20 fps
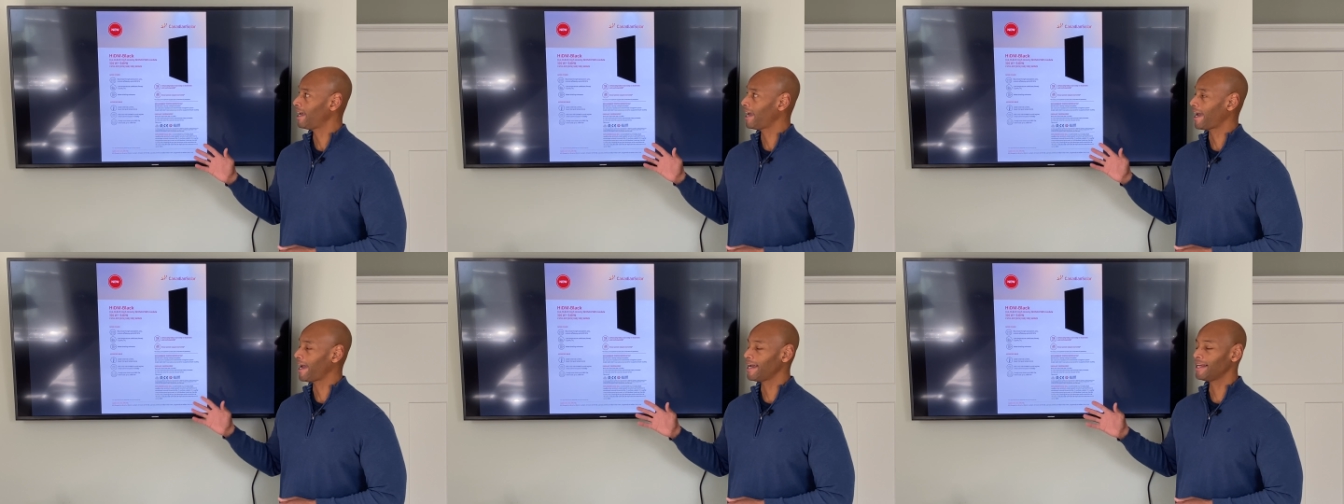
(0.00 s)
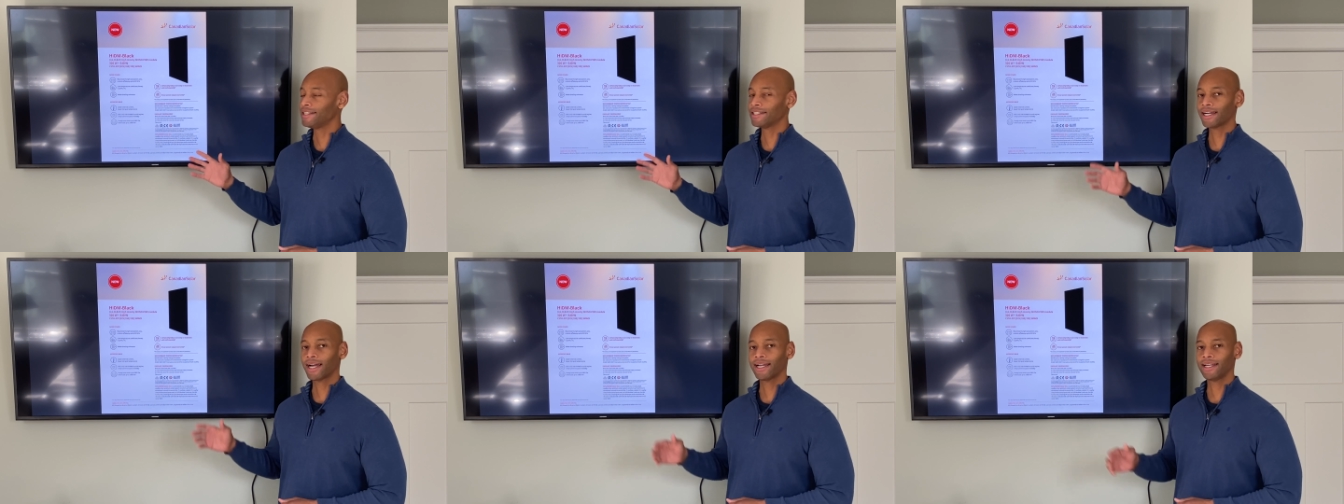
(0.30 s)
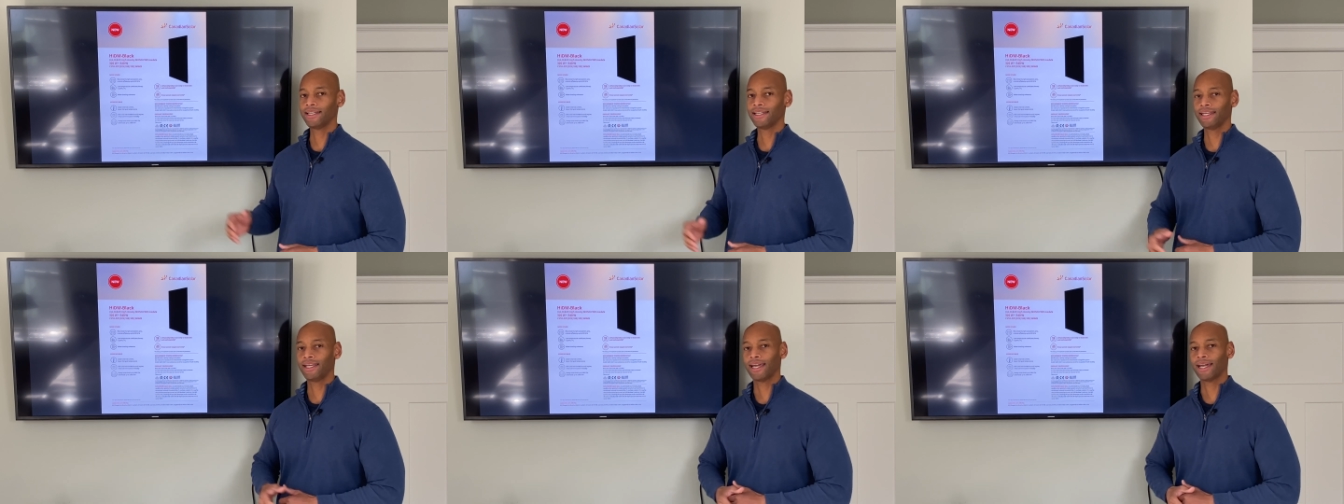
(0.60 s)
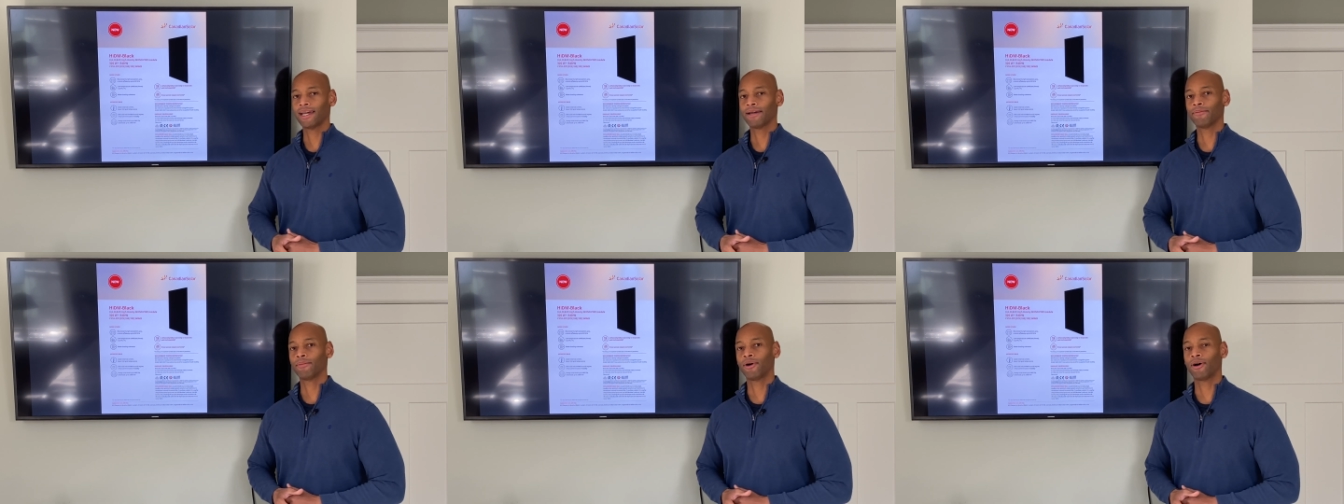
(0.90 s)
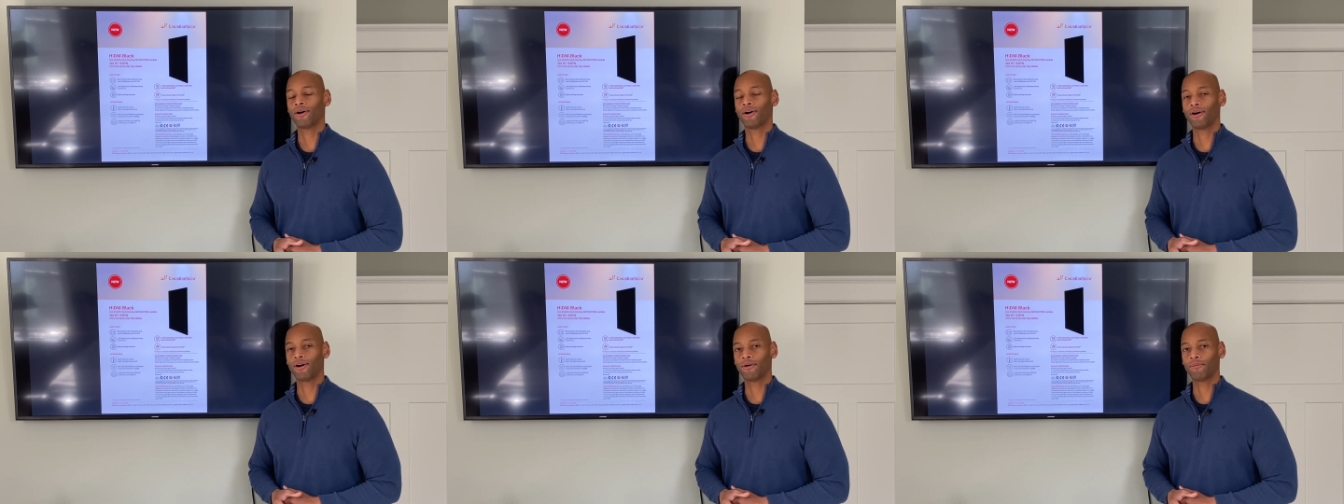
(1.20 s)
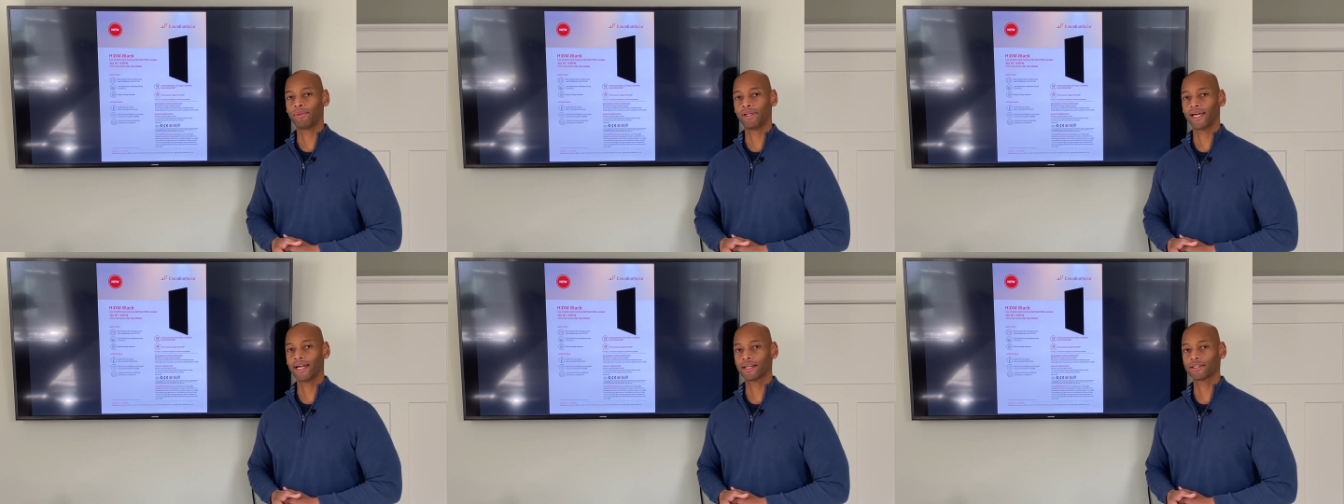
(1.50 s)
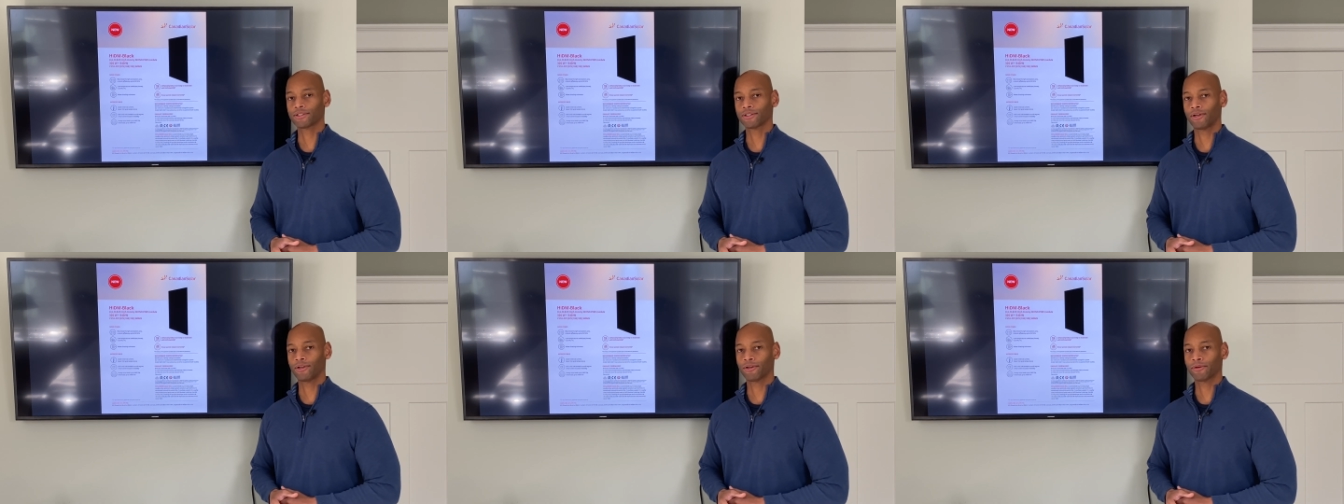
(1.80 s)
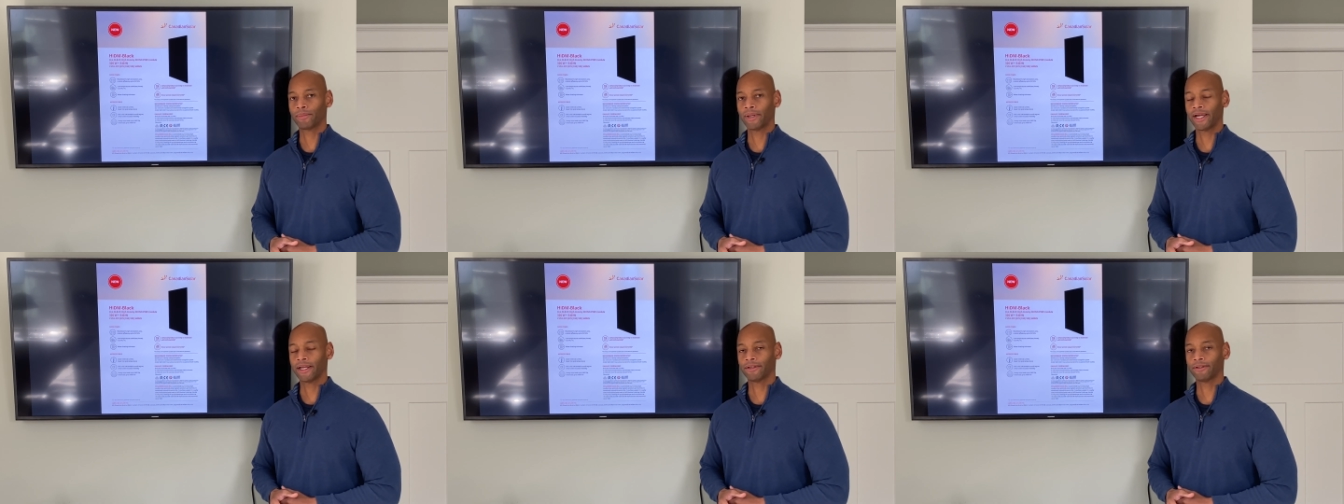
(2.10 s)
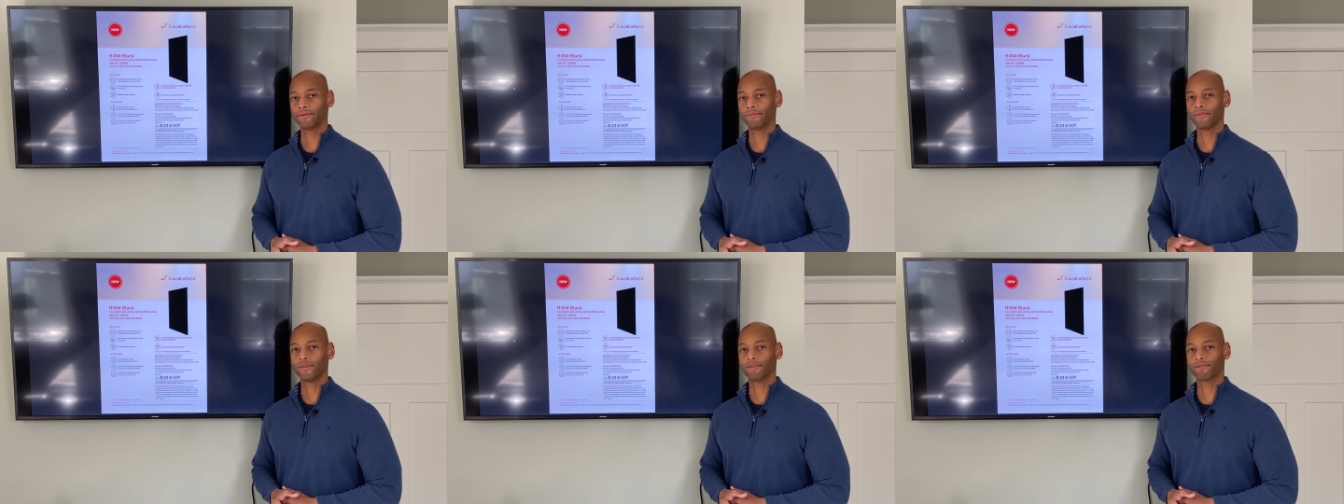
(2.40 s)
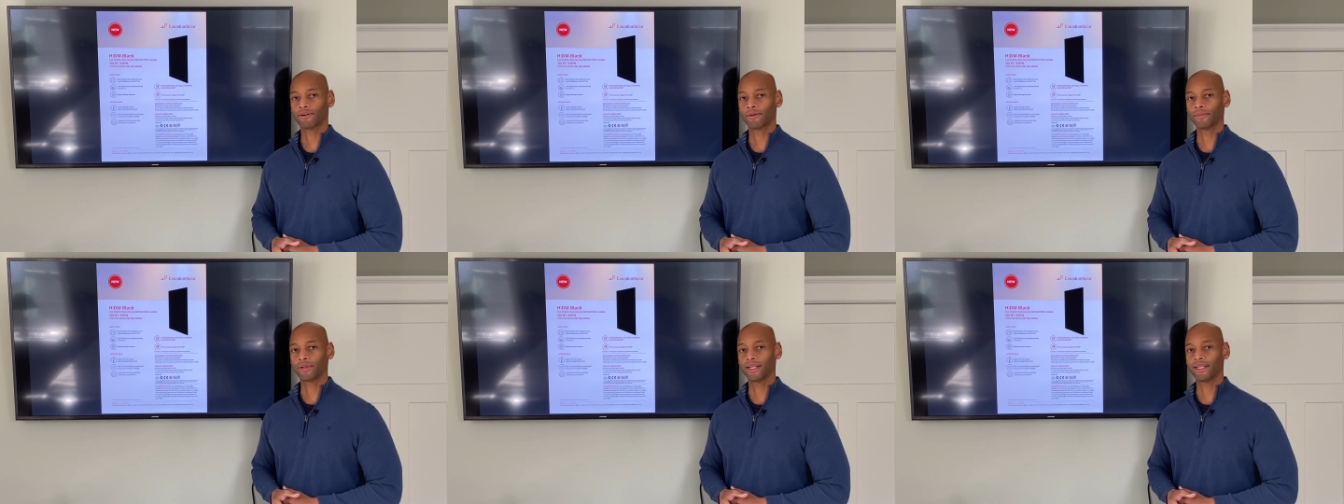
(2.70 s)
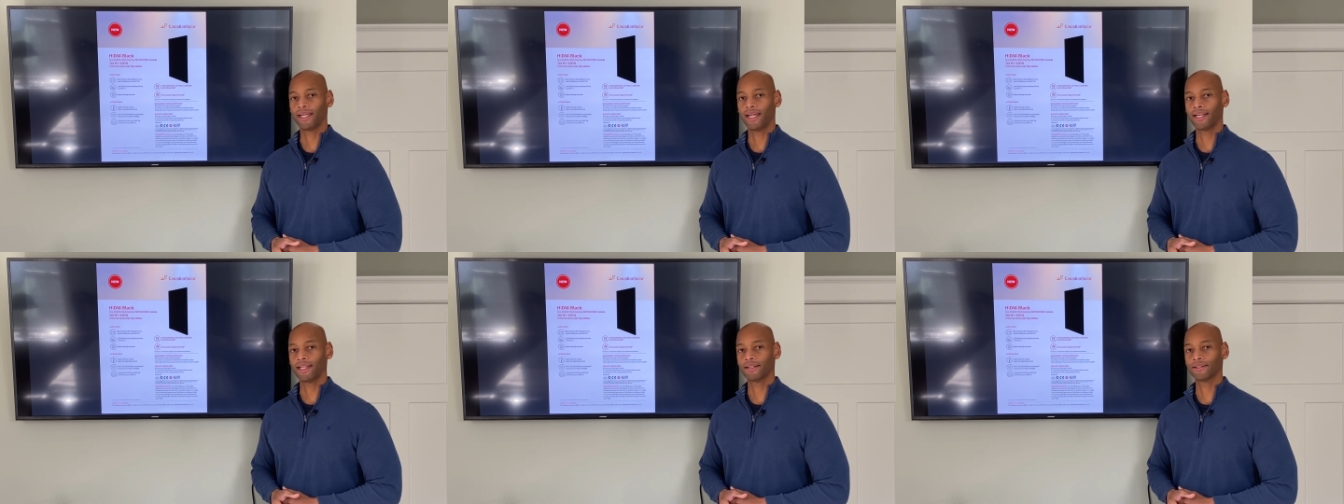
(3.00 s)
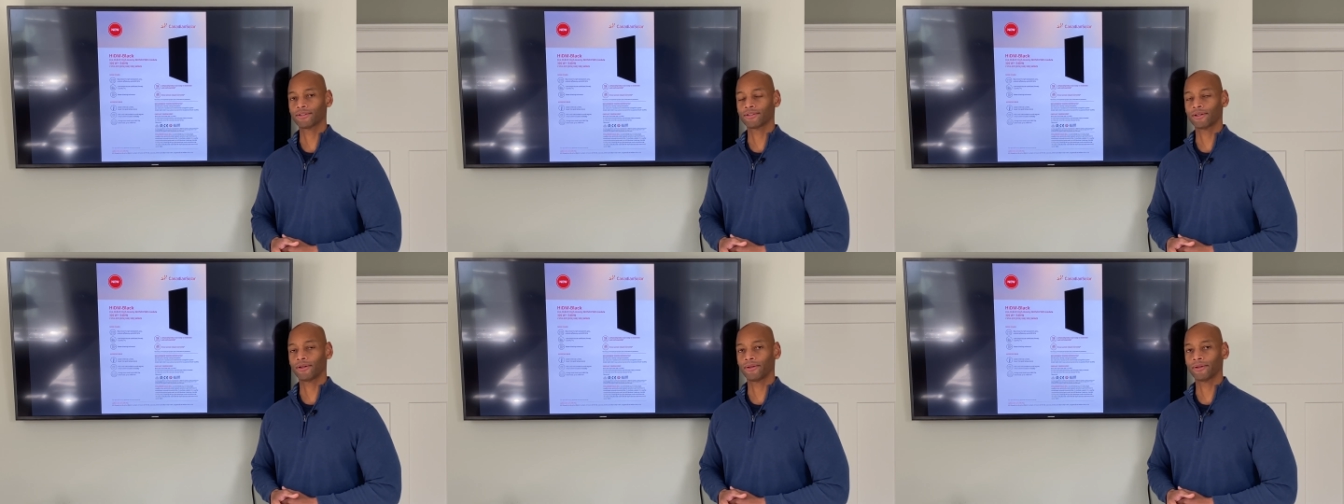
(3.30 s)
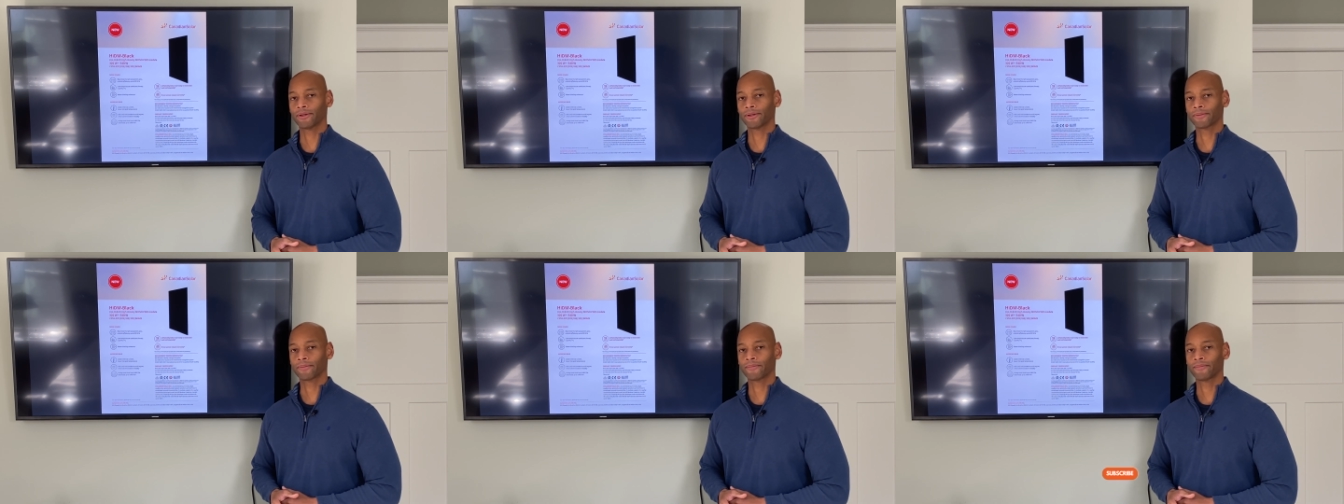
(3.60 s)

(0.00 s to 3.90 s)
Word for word: HIDM all black solar panel from Canadian Solar.